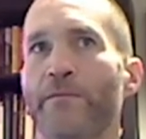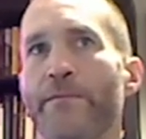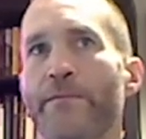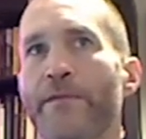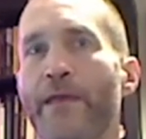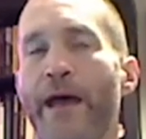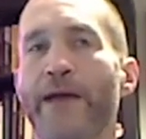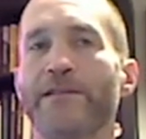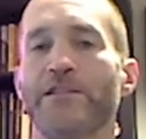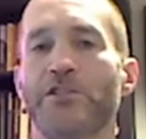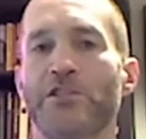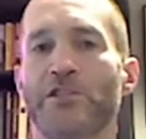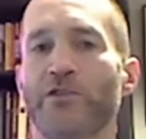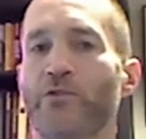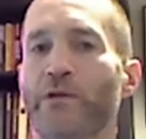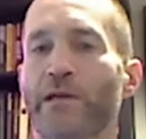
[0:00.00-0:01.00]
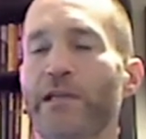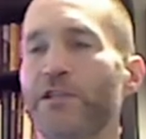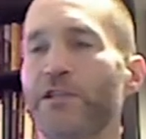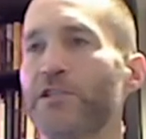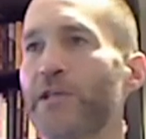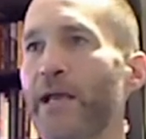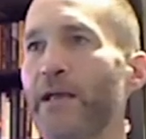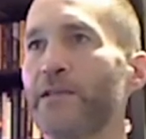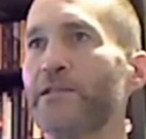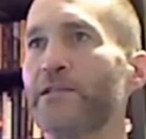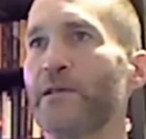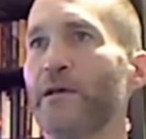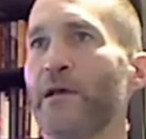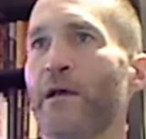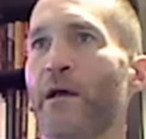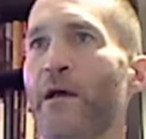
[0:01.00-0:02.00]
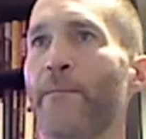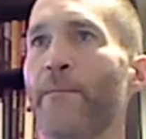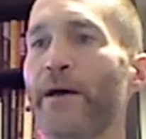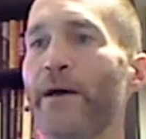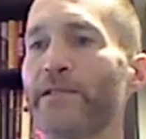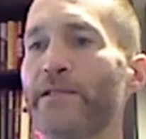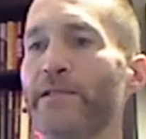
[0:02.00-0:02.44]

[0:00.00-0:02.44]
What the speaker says: that's certainly changed, but